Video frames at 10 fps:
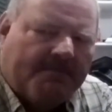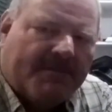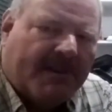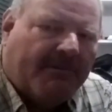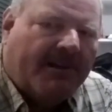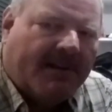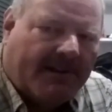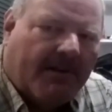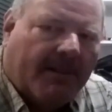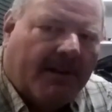so I wanted to
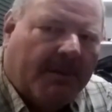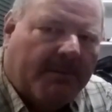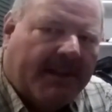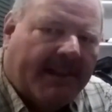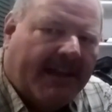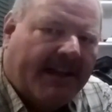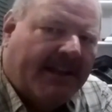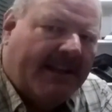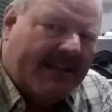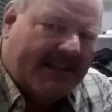talk a little bit about that.
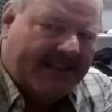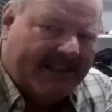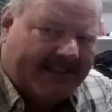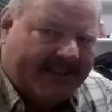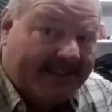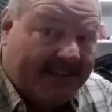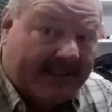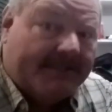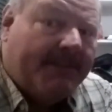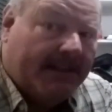The
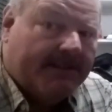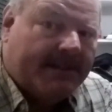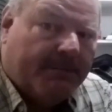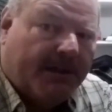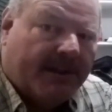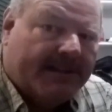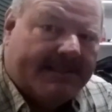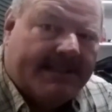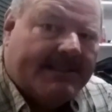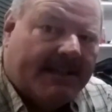next video segment you're going to
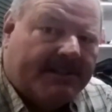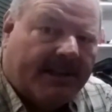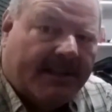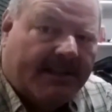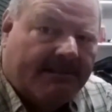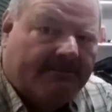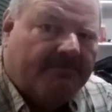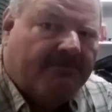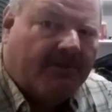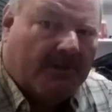see is actually
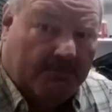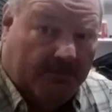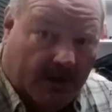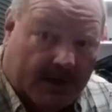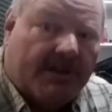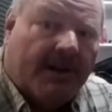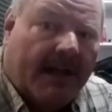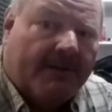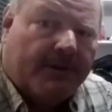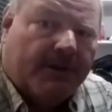from
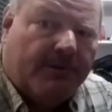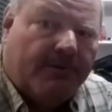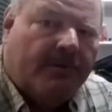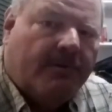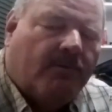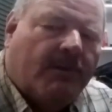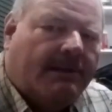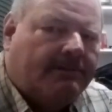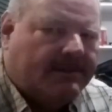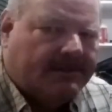yesterday afternoon when
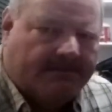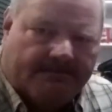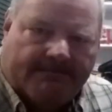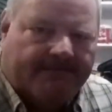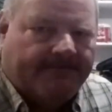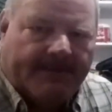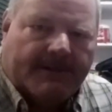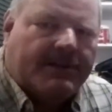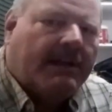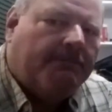I was
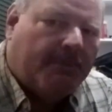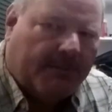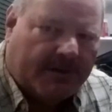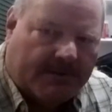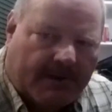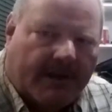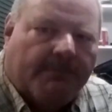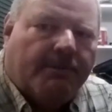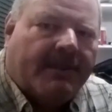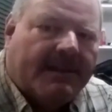finished up, pretty much ready to
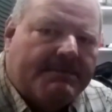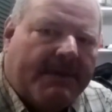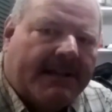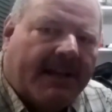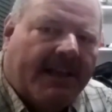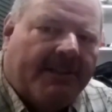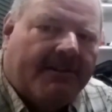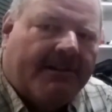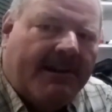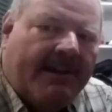put things back together.